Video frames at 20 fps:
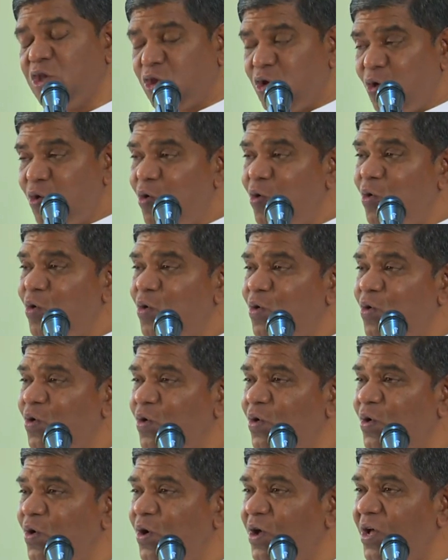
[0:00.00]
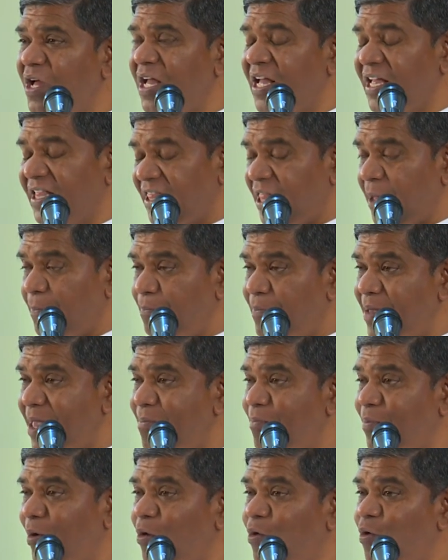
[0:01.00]
through the
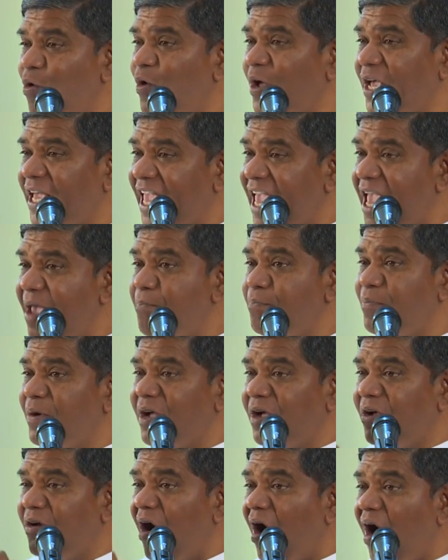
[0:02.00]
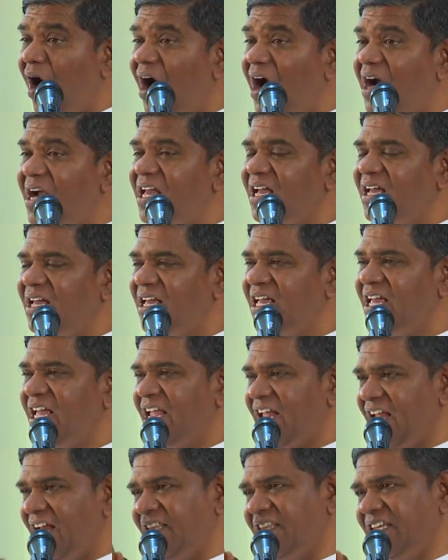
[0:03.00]
people who keep God
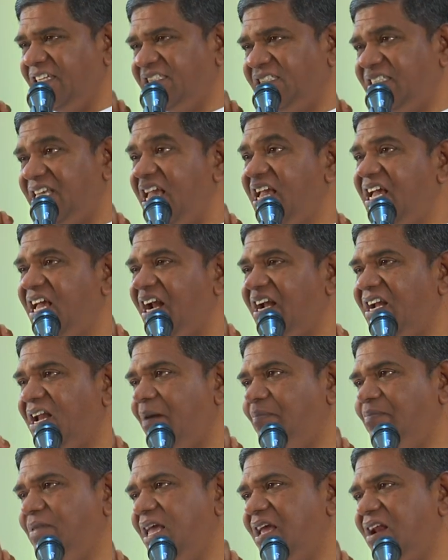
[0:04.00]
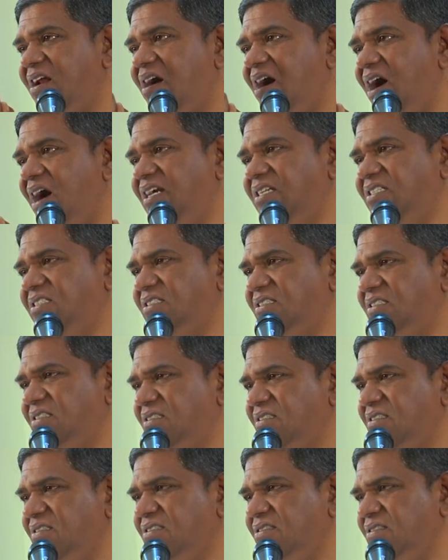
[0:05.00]
in the secret of their
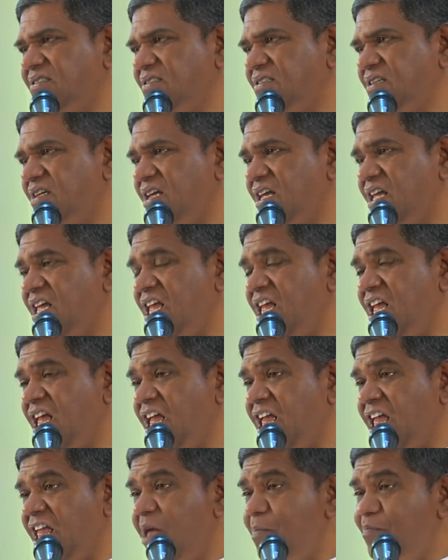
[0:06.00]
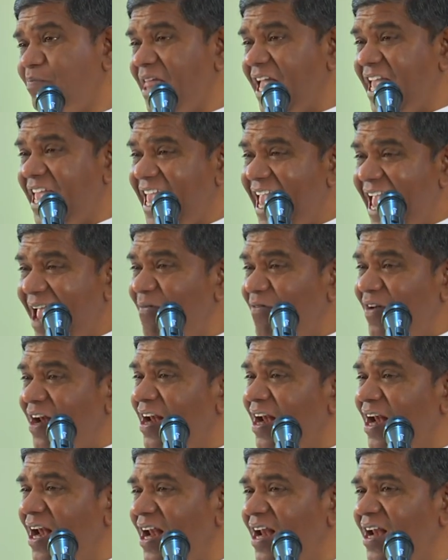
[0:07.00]
hearts. If the
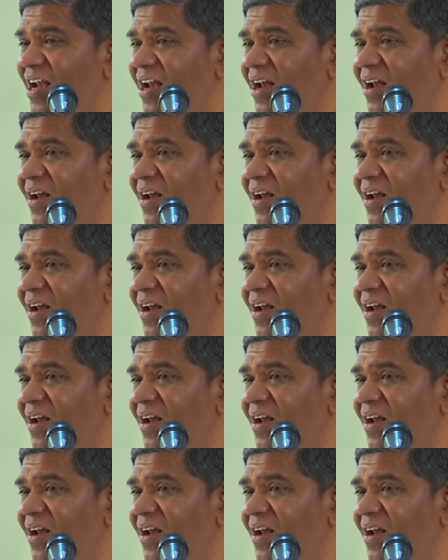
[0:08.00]
evil